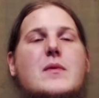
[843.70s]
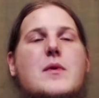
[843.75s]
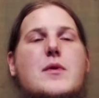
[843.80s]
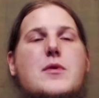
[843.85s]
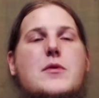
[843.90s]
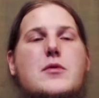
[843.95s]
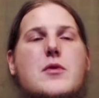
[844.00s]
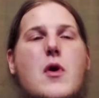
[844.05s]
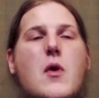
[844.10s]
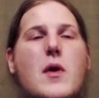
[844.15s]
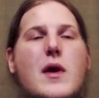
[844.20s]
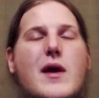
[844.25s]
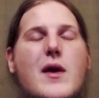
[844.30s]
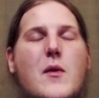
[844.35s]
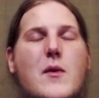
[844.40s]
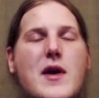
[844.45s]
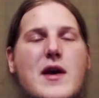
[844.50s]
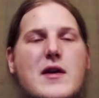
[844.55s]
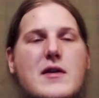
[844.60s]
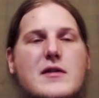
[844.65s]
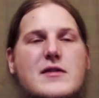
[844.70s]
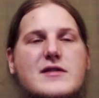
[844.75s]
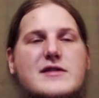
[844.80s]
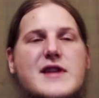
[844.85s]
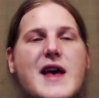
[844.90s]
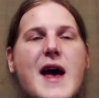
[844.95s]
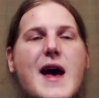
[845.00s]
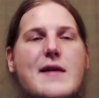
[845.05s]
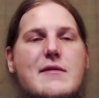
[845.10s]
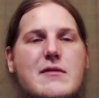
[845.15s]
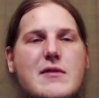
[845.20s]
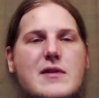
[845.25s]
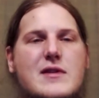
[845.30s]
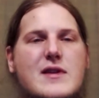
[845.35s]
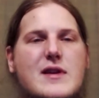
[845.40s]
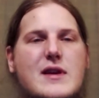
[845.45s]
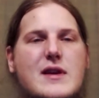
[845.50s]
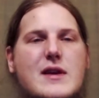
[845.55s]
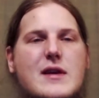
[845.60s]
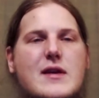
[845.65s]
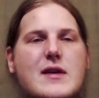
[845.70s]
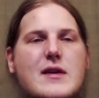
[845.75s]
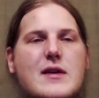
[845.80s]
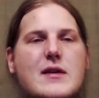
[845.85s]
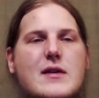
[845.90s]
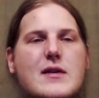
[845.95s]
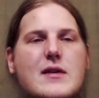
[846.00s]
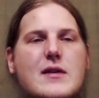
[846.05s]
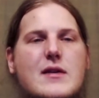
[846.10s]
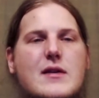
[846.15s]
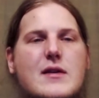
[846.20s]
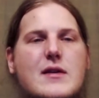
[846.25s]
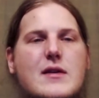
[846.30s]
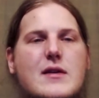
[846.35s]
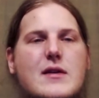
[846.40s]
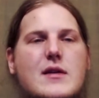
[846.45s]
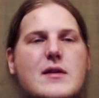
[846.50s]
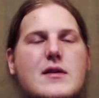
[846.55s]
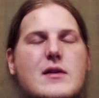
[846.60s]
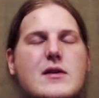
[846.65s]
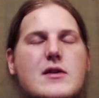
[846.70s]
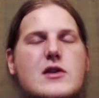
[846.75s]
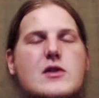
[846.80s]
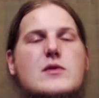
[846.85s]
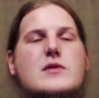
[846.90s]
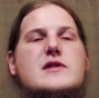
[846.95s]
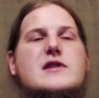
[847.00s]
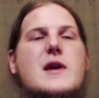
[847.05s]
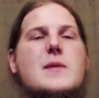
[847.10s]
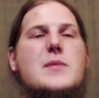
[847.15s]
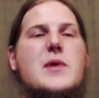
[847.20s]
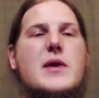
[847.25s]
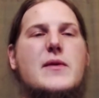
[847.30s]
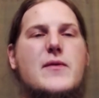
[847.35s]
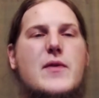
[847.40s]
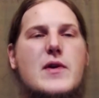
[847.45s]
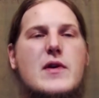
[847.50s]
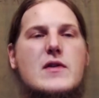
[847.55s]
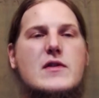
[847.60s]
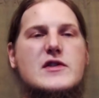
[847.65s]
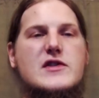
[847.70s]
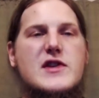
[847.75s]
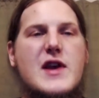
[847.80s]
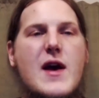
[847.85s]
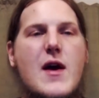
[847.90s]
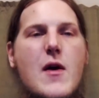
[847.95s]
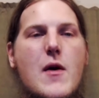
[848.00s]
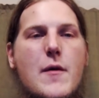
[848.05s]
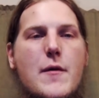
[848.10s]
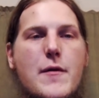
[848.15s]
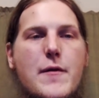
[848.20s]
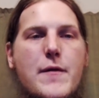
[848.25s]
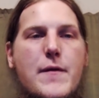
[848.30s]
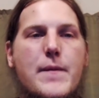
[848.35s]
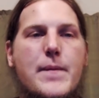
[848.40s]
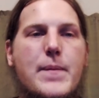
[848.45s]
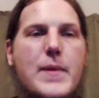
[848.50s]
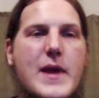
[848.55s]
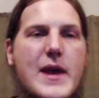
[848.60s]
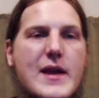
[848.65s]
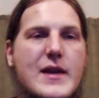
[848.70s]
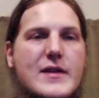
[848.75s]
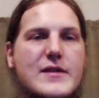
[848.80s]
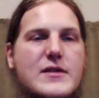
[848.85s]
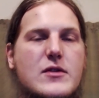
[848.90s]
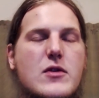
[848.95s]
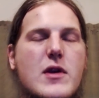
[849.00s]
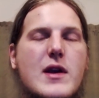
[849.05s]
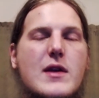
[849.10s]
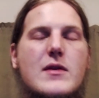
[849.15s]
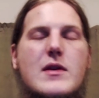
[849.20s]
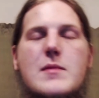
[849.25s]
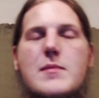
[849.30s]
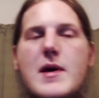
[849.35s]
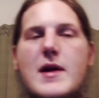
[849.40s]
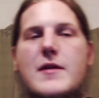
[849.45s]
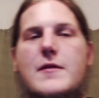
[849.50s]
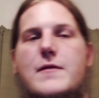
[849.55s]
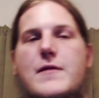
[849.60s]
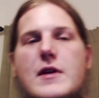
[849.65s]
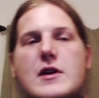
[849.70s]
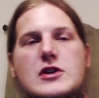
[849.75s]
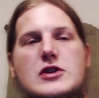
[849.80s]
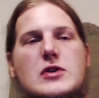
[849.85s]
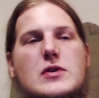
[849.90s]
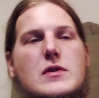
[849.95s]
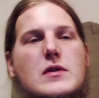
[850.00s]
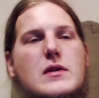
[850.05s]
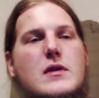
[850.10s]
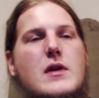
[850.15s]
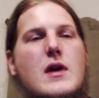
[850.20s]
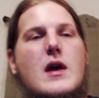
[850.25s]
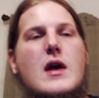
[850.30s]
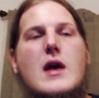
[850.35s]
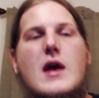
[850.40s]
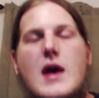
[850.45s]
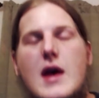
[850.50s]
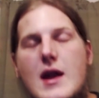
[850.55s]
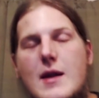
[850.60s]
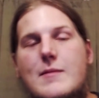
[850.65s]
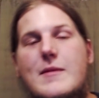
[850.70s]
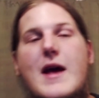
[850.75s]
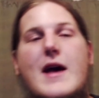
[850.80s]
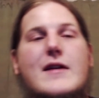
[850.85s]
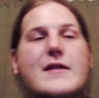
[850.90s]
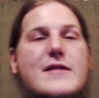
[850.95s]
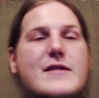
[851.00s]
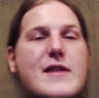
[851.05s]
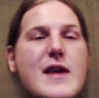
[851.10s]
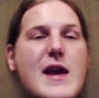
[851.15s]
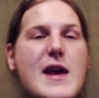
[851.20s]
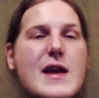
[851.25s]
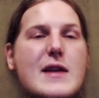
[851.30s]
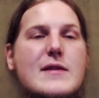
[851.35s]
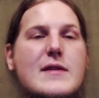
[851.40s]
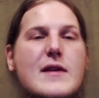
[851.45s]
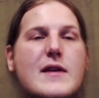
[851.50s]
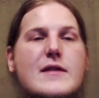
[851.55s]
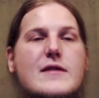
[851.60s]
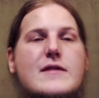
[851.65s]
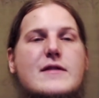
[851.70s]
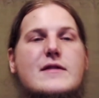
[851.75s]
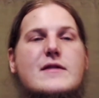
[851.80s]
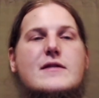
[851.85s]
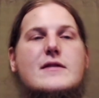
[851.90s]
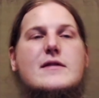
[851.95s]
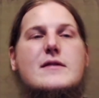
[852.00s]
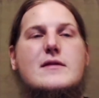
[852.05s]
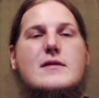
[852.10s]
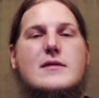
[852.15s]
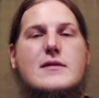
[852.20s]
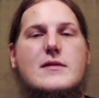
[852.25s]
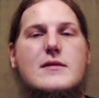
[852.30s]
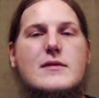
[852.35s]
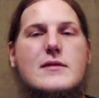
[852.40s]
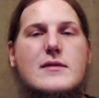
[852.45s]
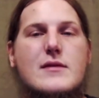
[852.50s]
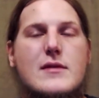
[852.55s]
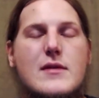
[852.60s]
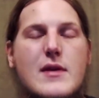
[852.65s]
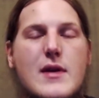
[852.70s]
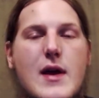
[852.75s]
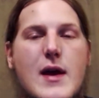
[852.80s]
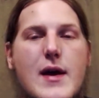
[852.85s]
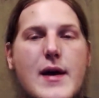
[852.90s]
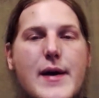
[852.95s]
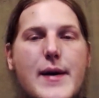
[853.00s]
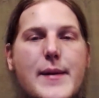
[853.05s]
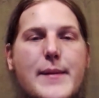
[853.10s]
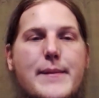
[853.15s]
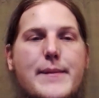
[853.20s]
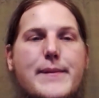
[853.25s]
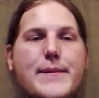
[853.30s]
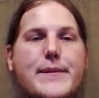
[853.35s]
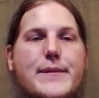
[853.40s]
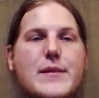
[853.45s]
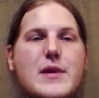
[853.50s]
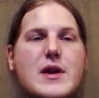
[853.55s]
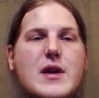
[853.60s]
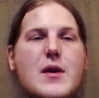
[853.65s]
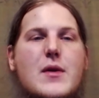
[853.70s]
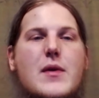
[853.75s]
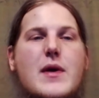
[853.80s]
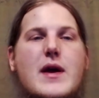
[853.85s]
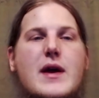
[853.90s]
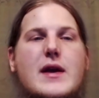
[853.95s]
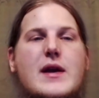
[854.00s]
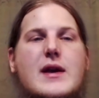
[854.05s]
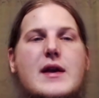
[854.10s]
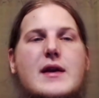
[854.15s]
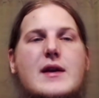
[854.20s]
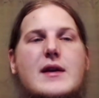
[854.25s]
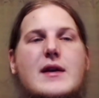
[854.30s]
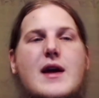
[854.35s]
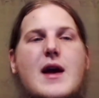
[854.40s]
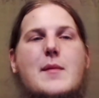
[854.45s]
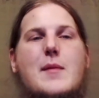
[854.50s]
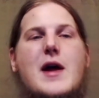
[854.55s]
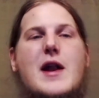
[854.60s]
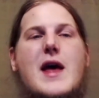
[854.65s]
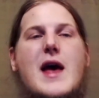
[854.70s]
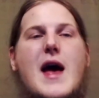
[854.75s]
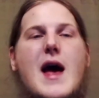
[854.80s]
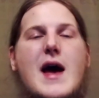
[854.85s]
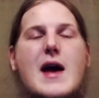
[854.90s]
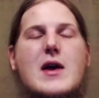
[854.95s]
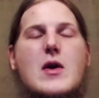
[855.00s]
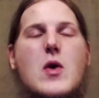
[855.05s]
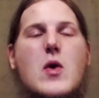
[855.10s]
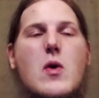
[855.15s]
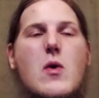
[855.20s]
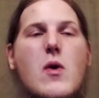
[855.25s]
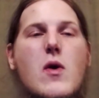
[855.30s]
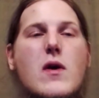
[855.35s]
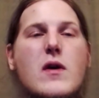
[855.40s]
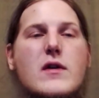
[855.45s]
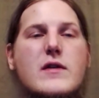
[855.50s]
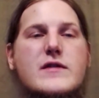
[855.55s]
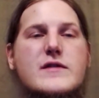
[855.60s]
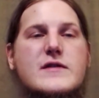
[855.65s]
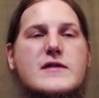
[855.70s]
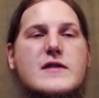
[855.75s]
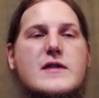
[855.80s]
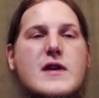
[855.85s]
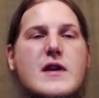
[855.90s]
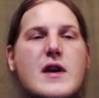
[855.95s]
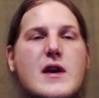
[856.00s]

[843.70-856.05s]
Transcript: throwing away your sovereignty. Do something for yourself. It is greatly beneficial. And I'm not saying this, like I'm on a high horse.